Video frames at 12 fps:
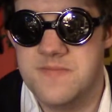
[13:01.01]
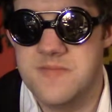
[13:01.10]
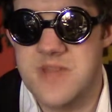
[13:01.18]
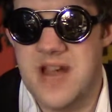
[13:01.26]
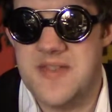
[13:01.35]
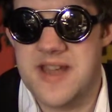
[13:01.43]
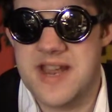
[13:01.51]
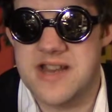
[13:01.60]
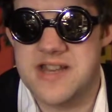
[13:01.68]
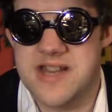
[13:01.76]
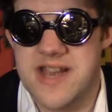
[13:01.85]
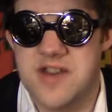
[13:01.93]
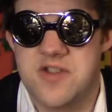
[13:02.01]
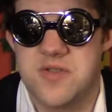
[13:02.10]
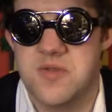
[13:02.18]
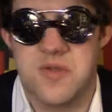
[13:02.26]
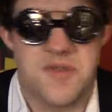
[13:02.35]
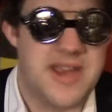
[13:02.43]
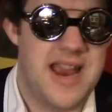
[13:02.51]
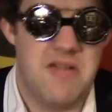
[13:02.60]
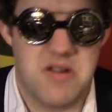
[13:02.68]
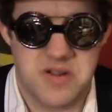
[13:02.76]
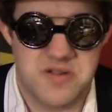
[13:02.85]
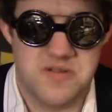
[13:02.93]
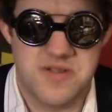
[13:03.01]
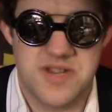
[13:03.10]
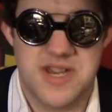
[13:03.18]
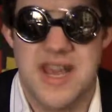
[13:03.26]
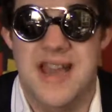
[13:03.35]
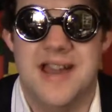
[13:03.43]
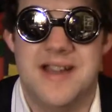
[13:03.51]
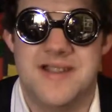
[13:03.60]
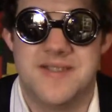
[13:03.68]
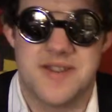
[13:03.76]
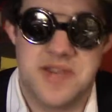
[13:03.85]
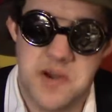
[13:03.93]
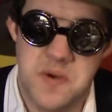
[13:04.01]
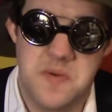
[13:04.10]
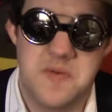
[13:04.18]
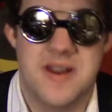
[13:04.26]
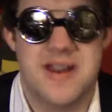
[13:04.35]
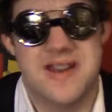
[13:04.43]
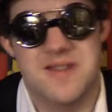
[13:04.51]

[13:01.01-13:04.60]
I think it stayed true to the characters and the tone, and there